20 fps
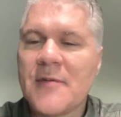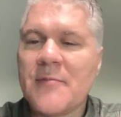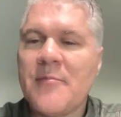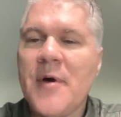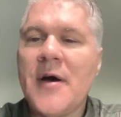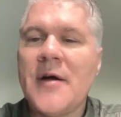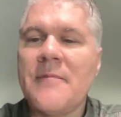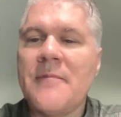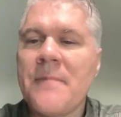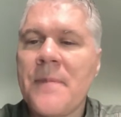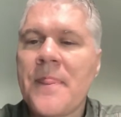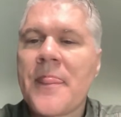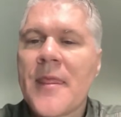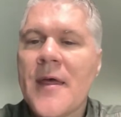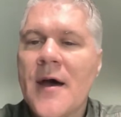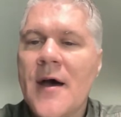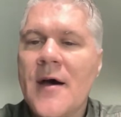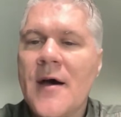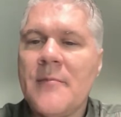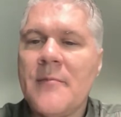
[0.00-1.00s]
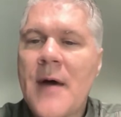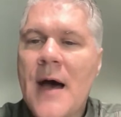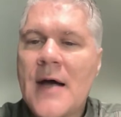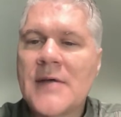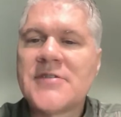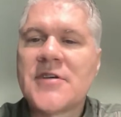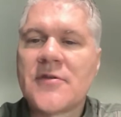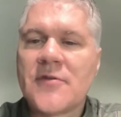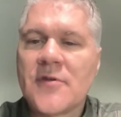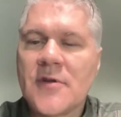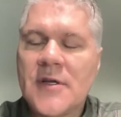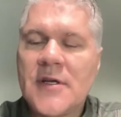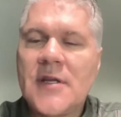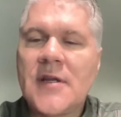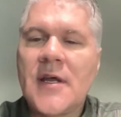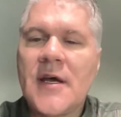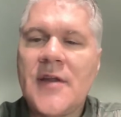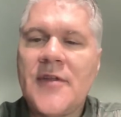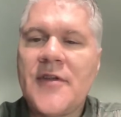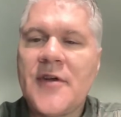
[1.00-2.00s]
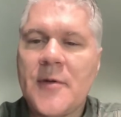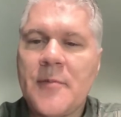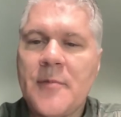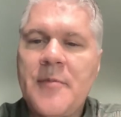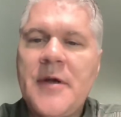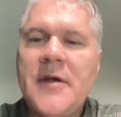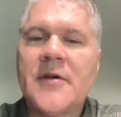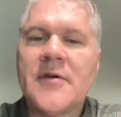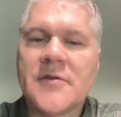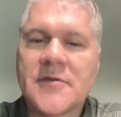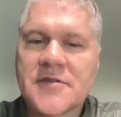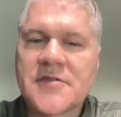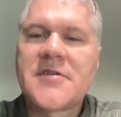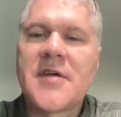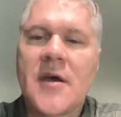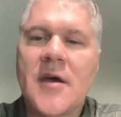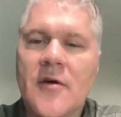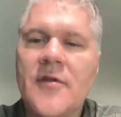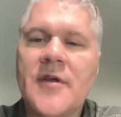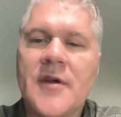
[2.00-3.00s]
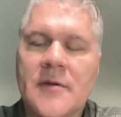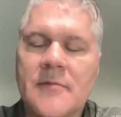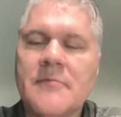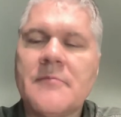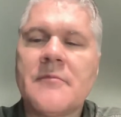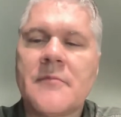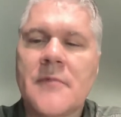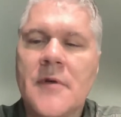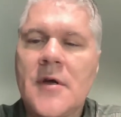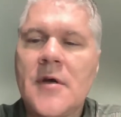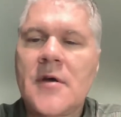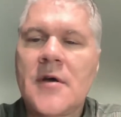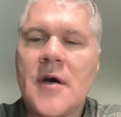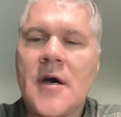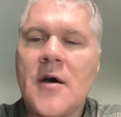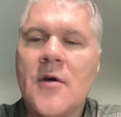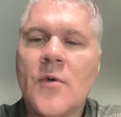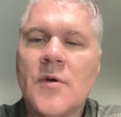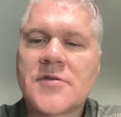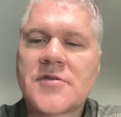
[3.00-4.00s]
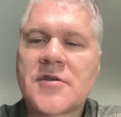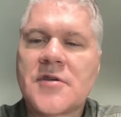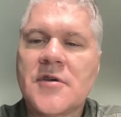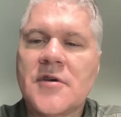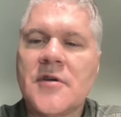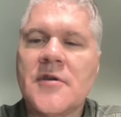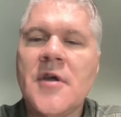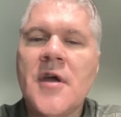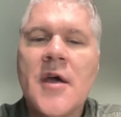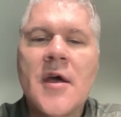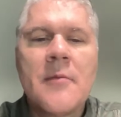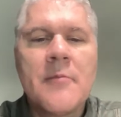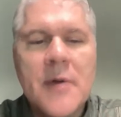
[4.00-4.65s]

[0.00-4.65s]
But I generally let their peers tell them what's good.